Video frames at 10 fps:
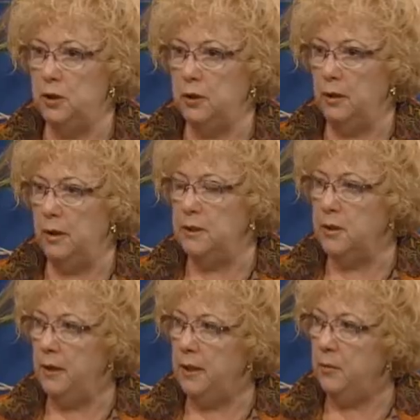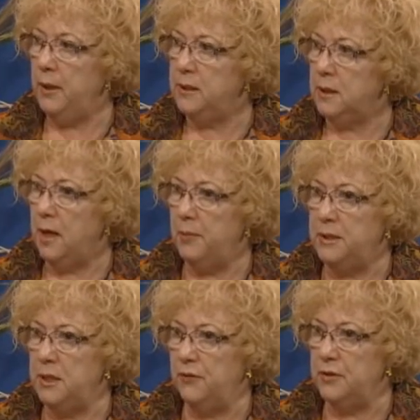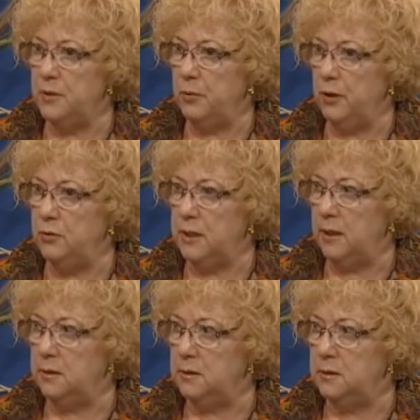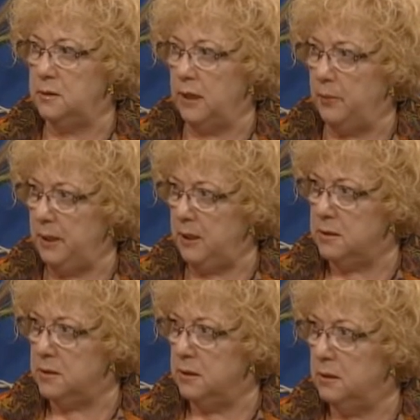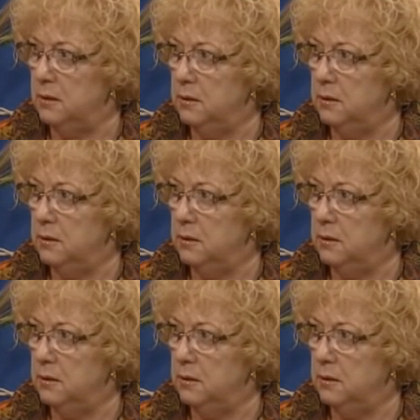sugar? Is there any way to compensate for somebody who's got diabetes?